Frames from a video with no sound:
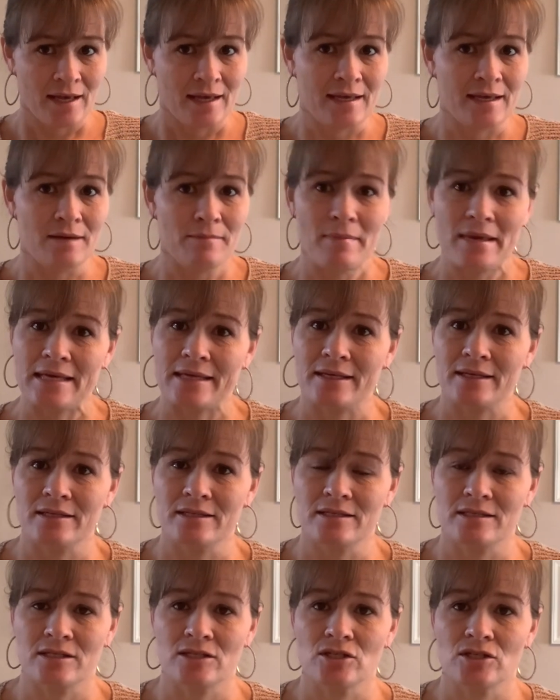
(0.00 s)
in making
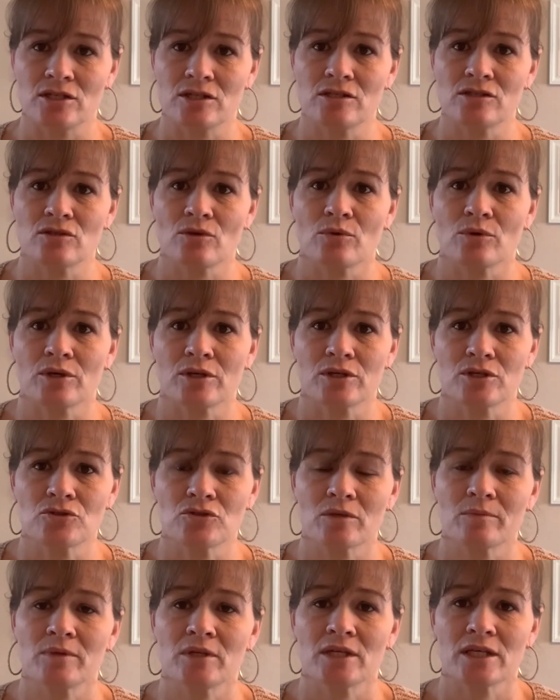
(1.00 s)
decisions or
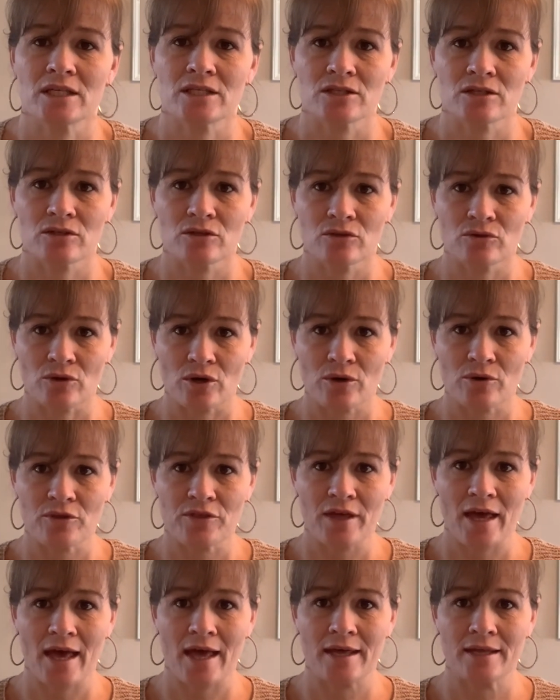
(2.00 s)
contributing to the growth
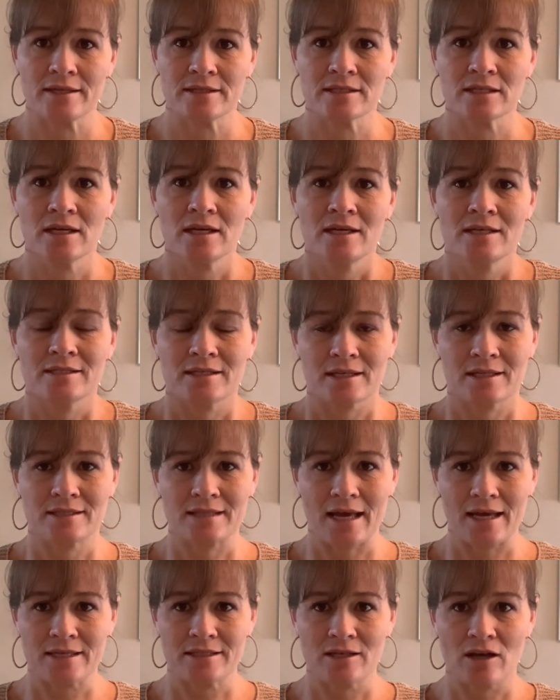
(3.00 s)
and
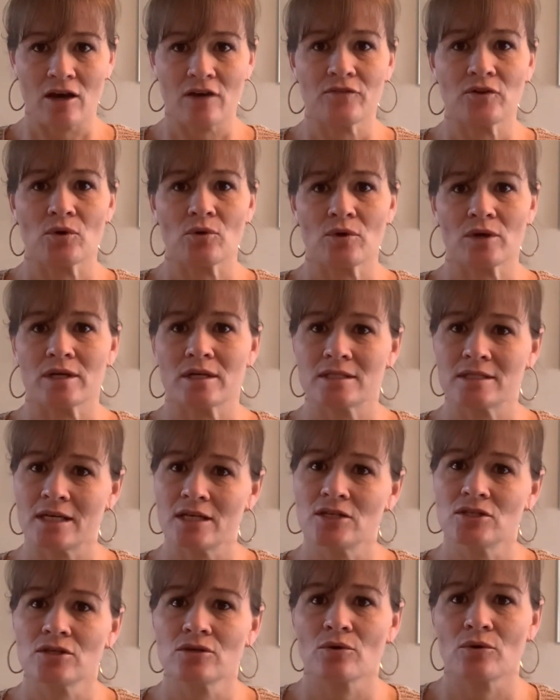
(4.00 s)
success of your
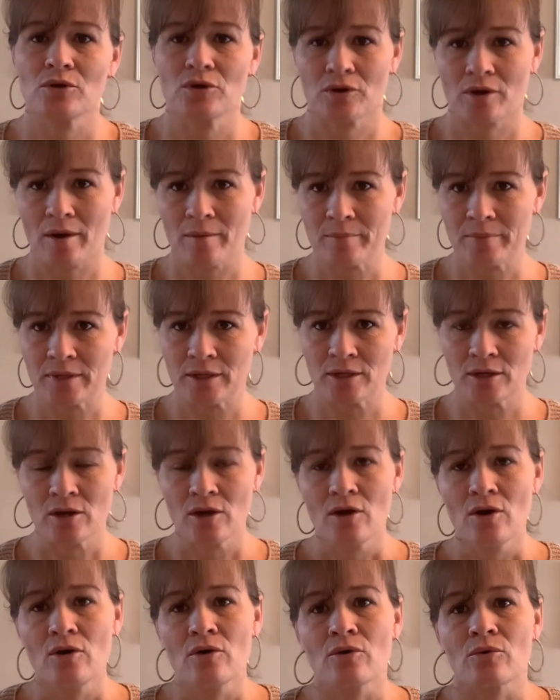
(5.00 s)
organization or your company
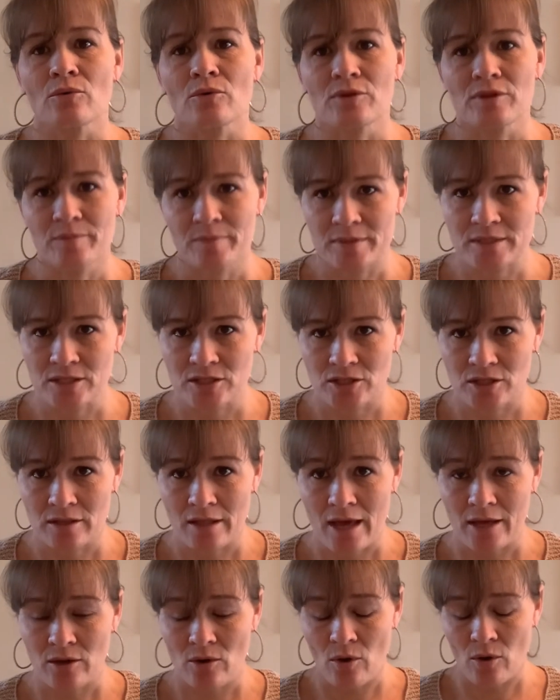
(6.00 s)
or the position
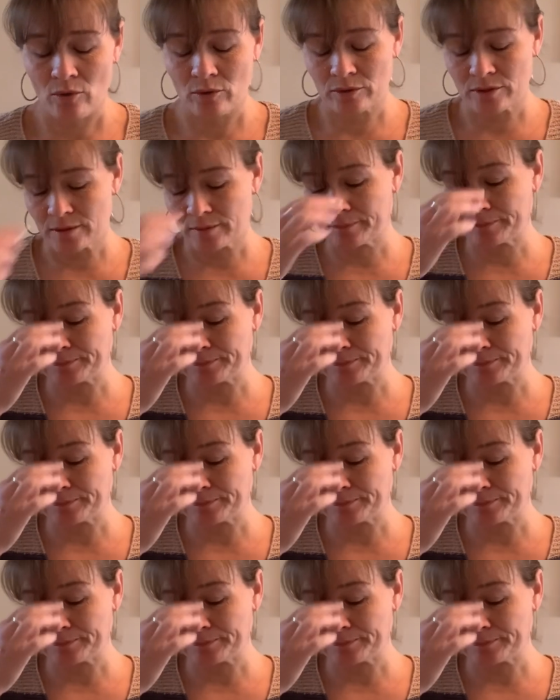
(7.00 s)
that you hold?